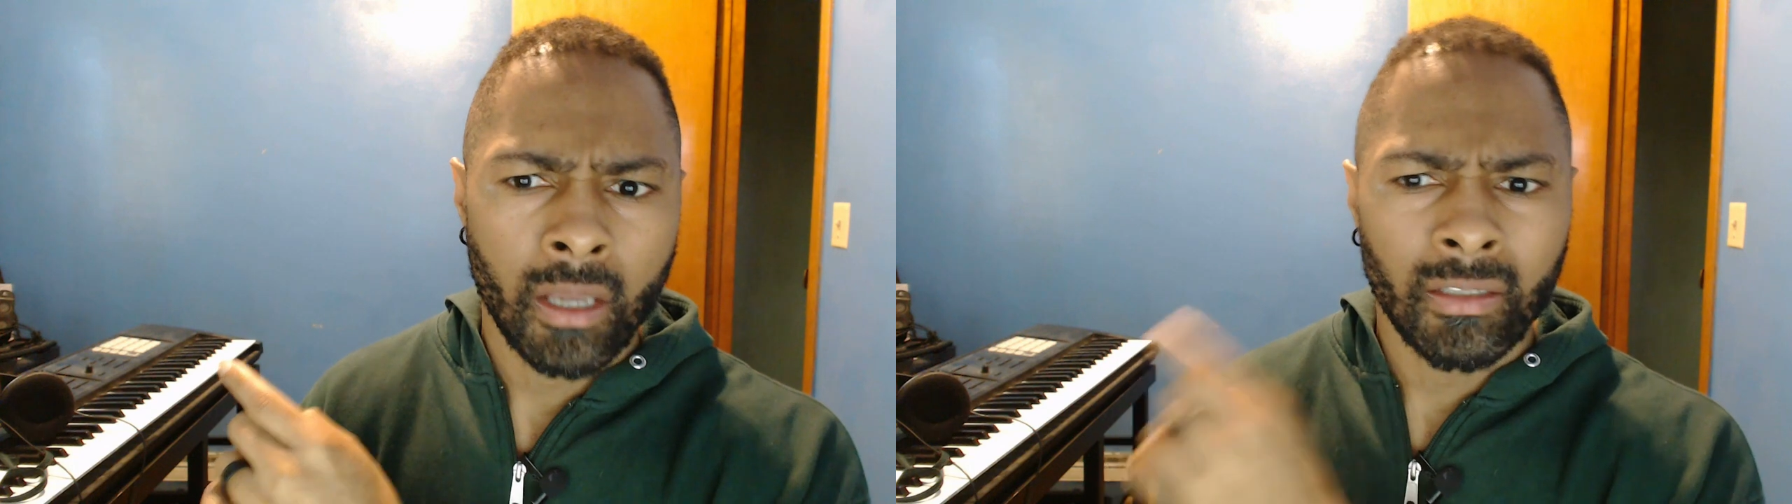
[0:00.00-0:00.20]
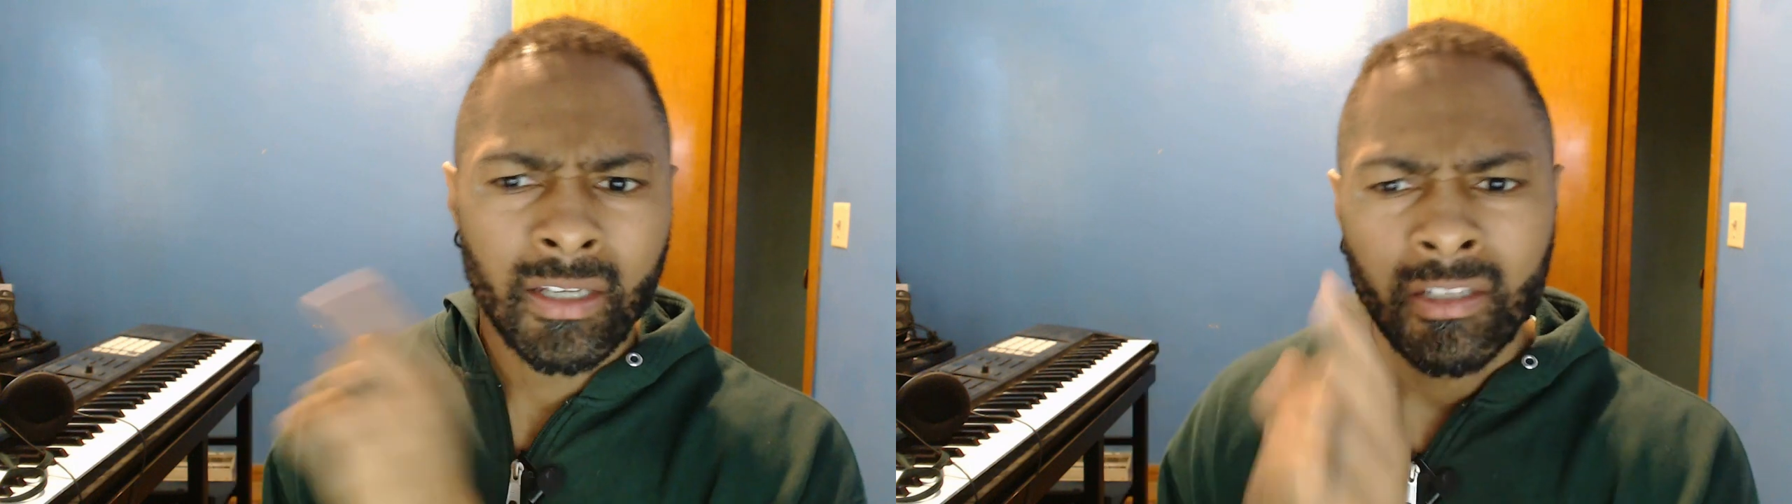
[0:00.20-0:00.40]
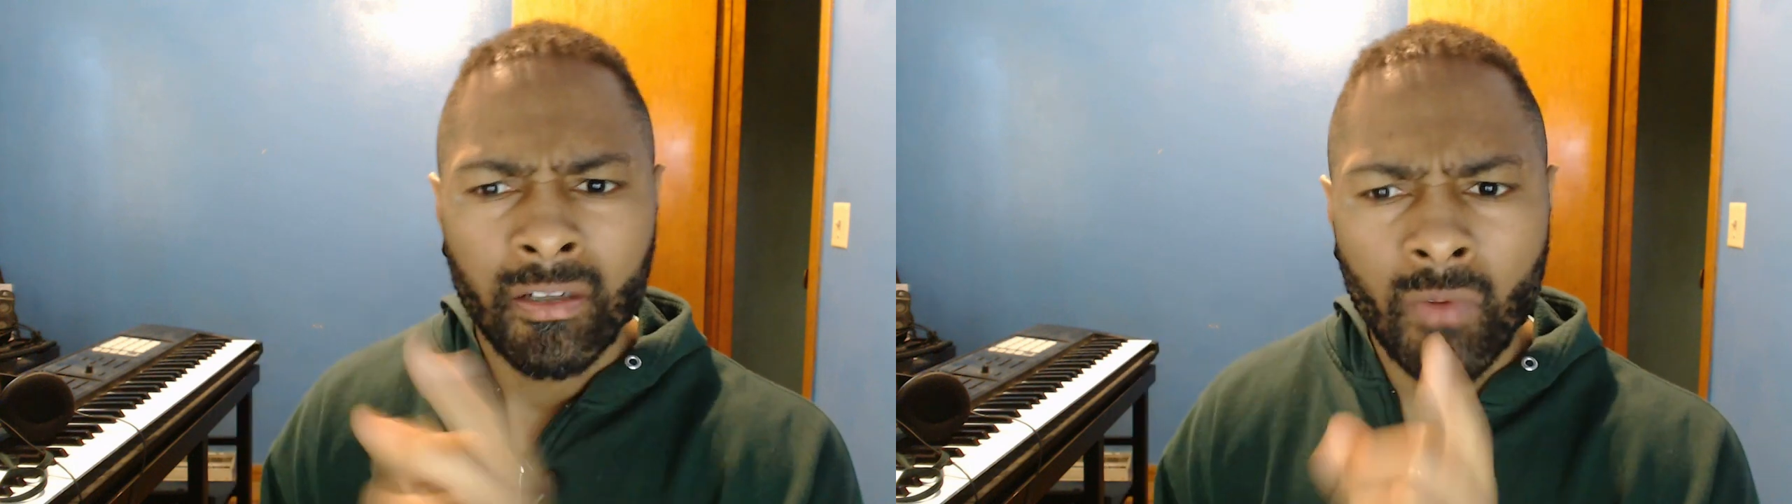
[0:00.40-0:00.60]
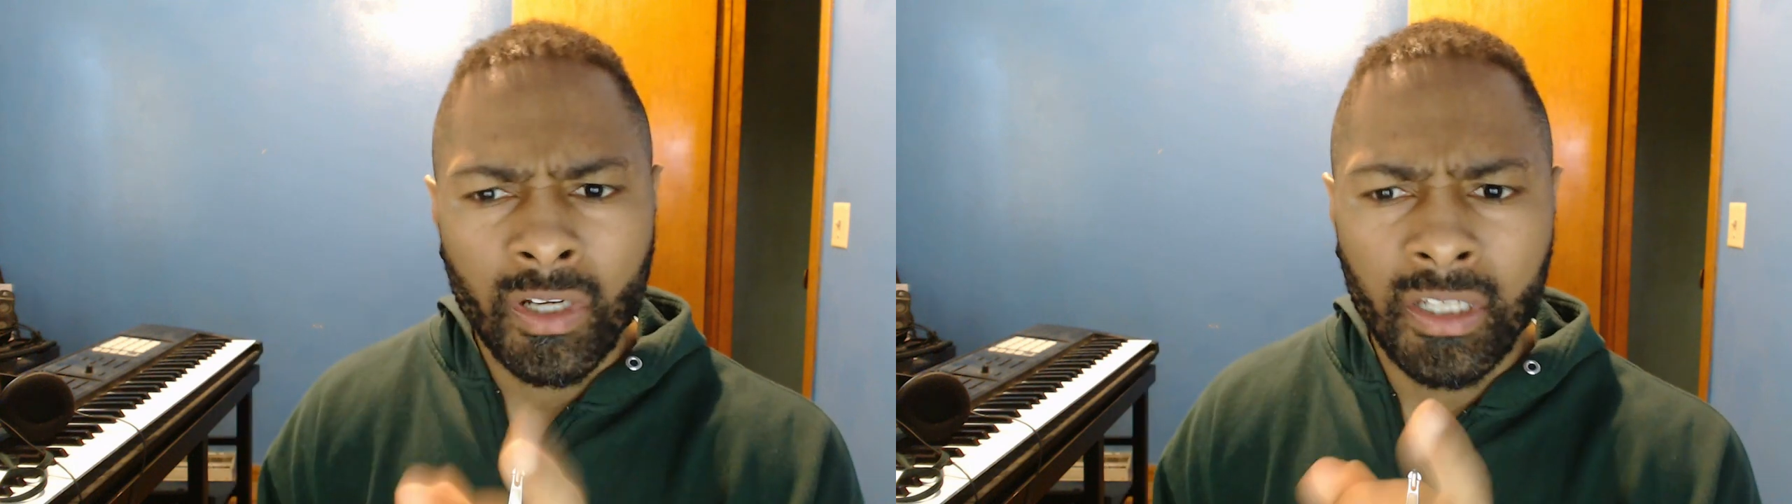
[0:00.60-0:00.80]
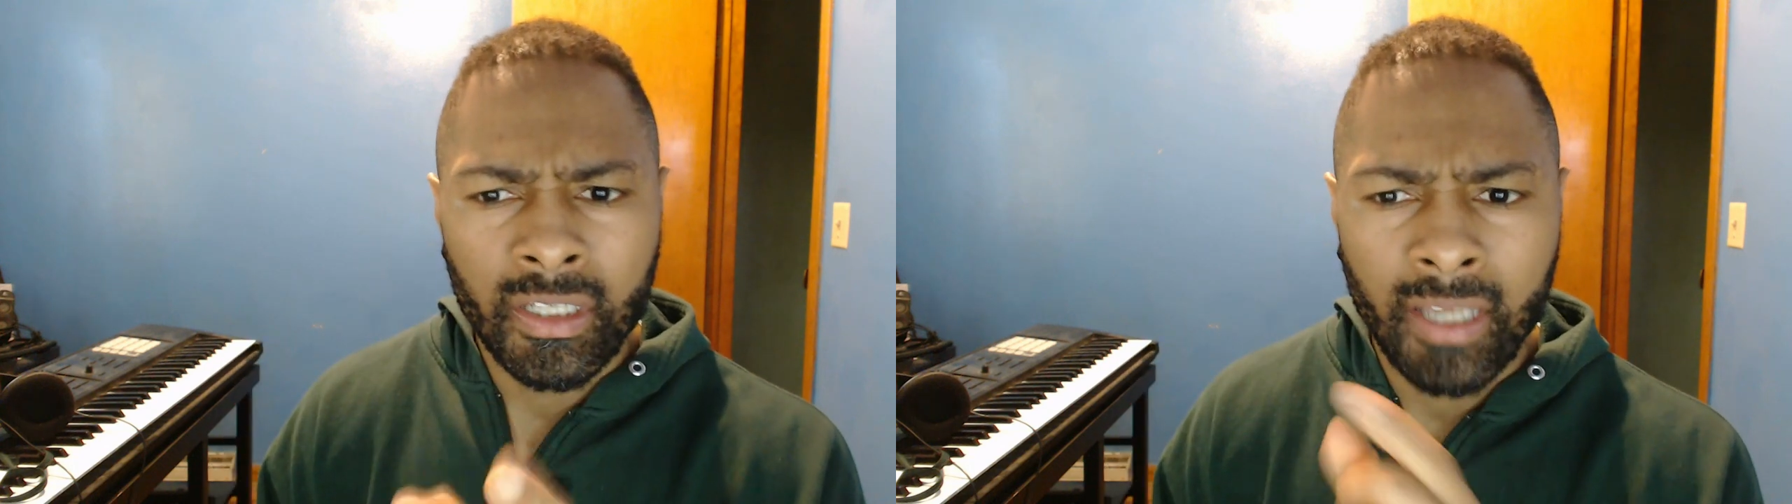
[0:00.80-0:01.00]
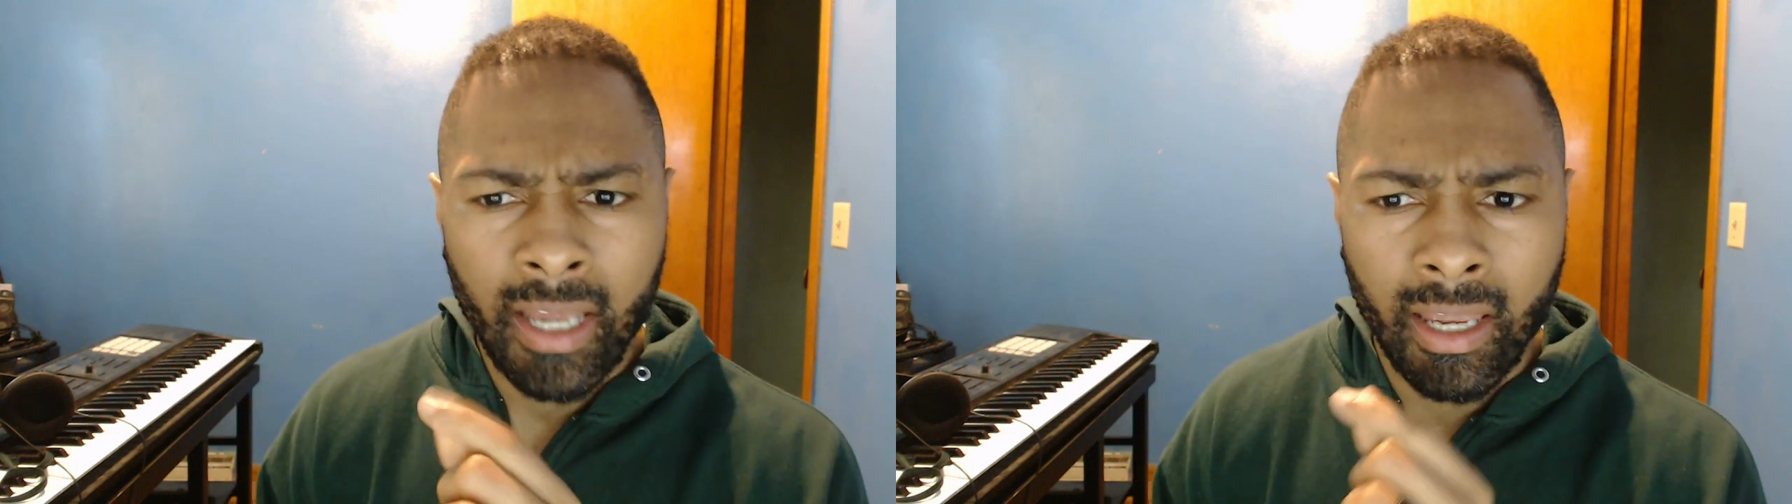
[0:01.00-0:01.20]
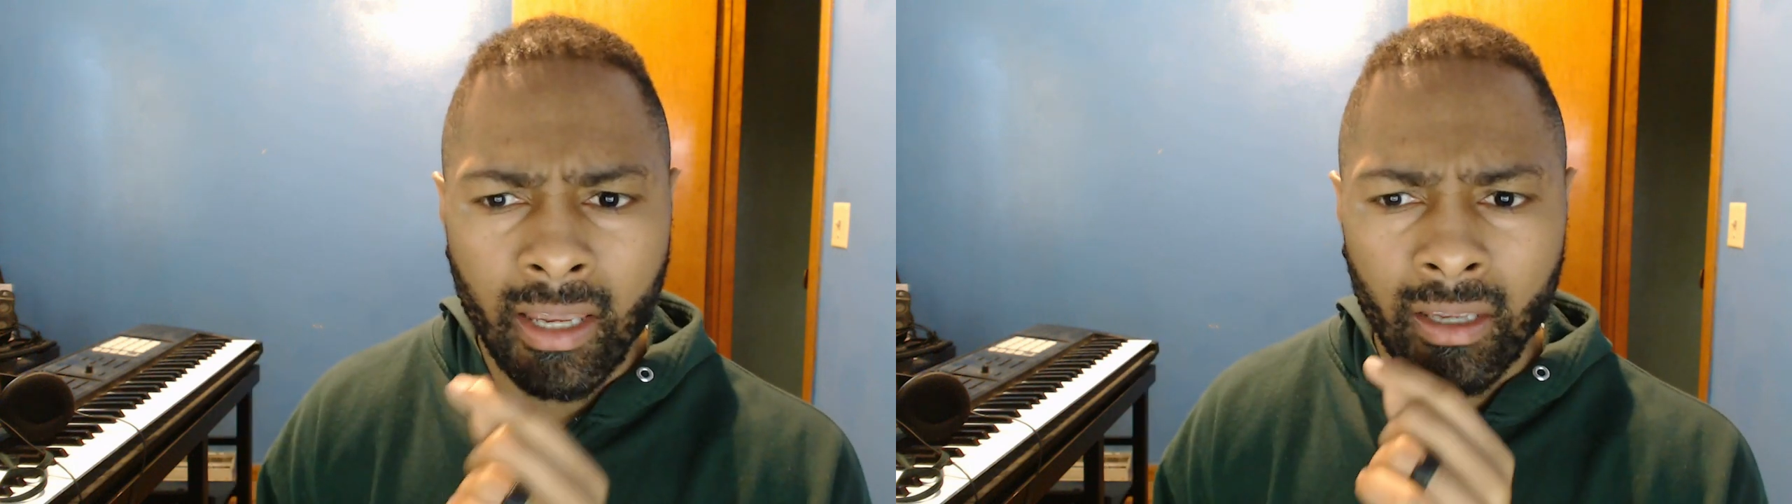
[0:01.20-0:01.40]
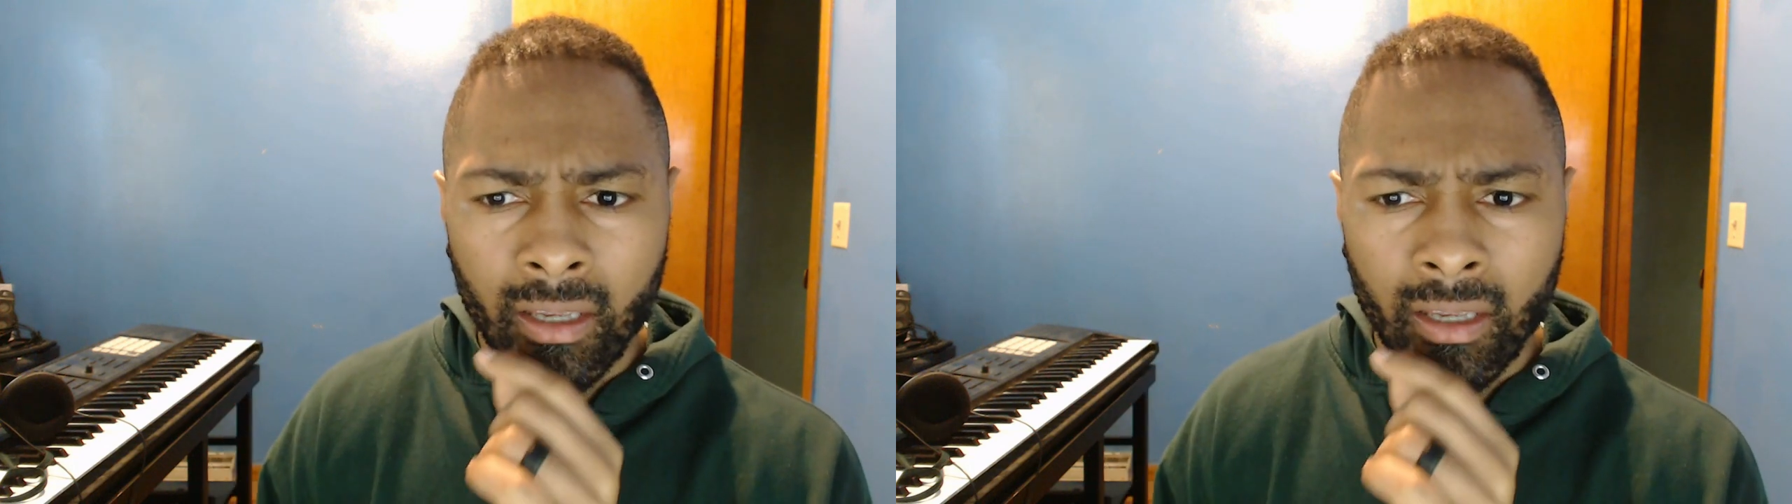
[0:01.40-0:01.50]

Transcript: Listen to what she say